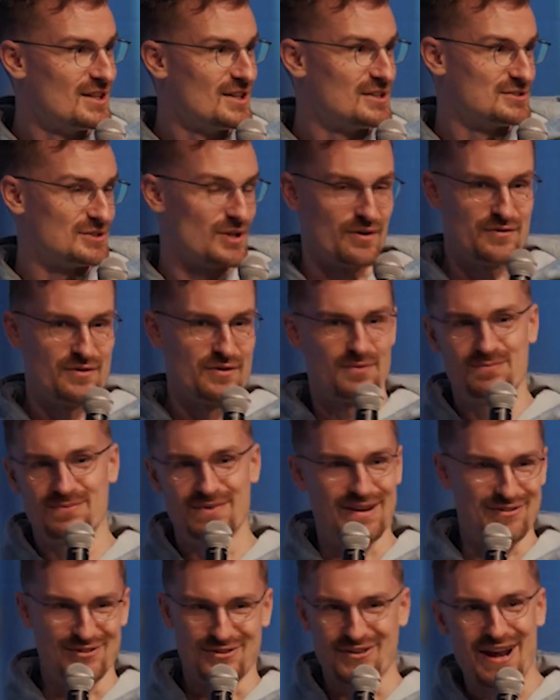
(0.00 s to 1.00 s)
So if
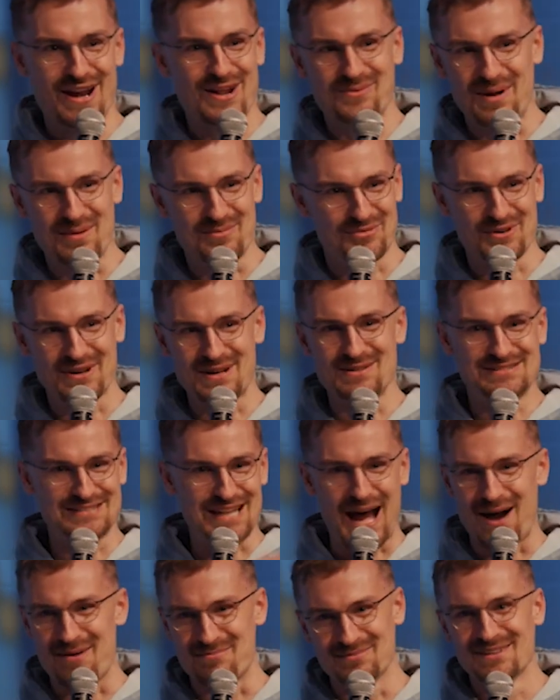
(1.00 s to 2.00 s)
you're writing Web3,
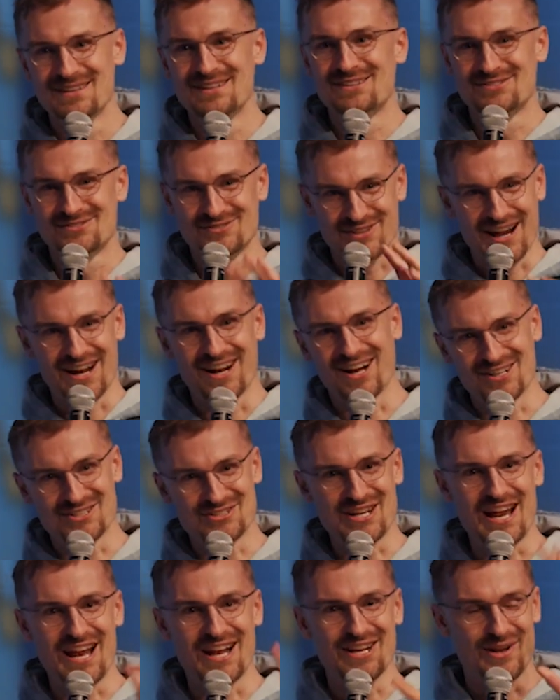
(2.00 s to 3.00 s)
stop. Write
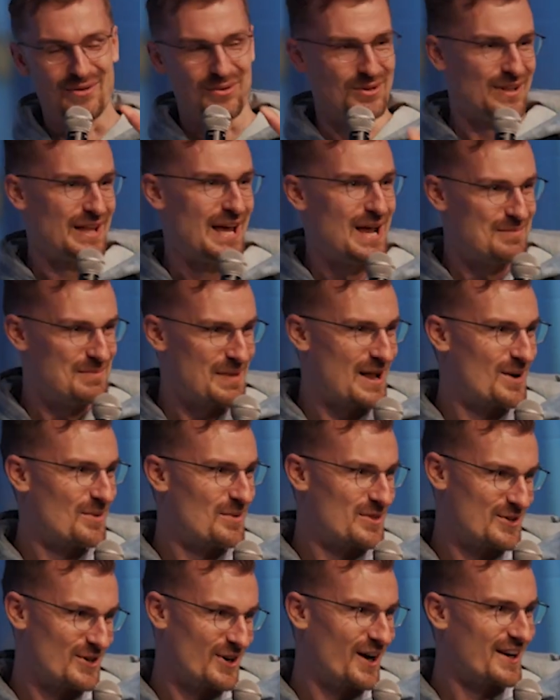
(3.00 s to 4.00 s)
on-chain. You will land better
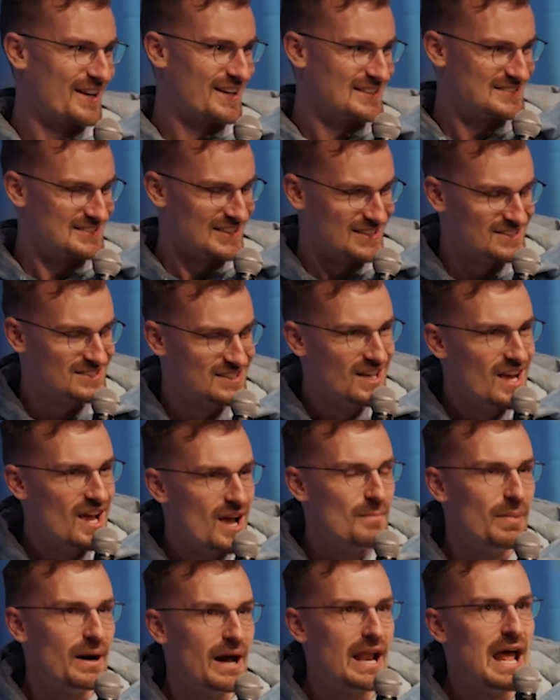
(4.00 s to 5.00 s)
with your audiences.
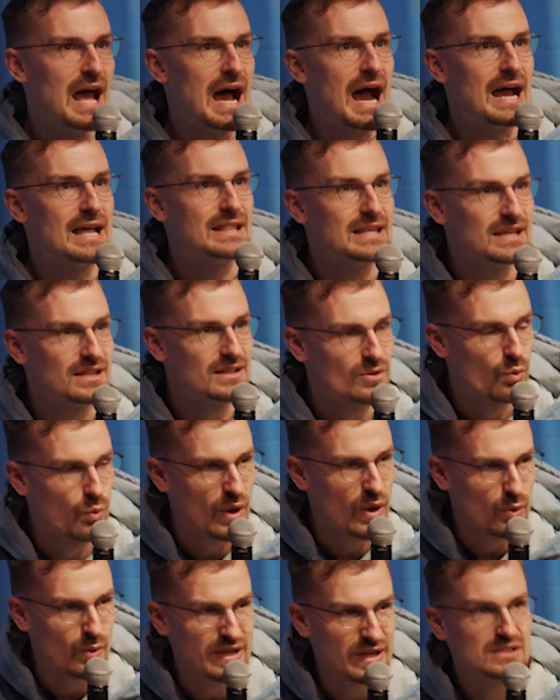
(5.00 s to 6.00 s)
But I think
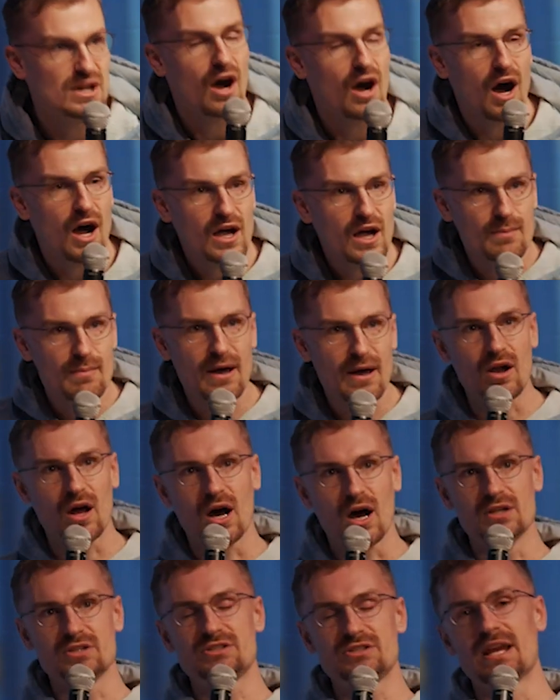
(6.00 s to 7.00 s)
when we talk about
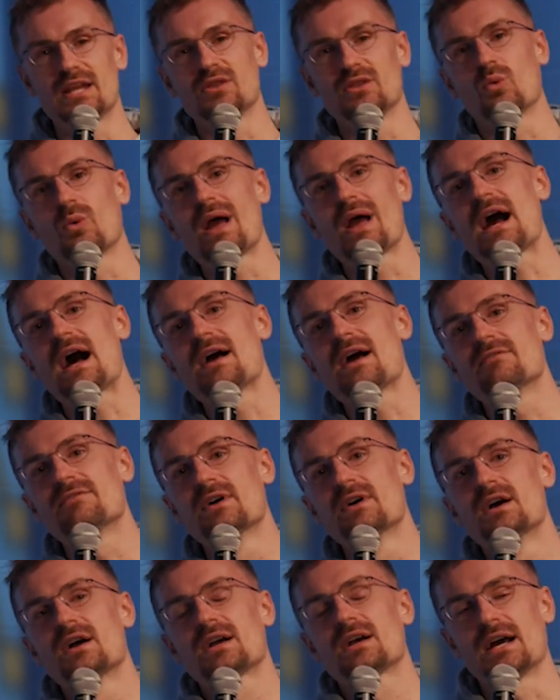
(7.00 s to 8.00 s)
on-chain, the way I've
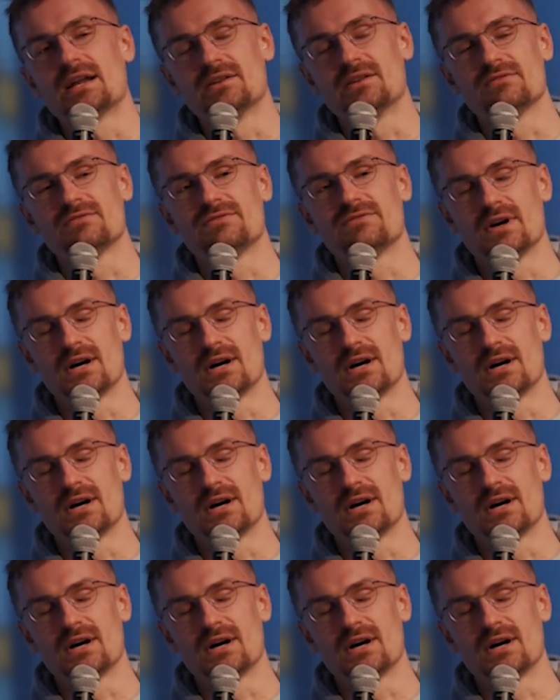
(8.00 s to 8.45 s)
kind of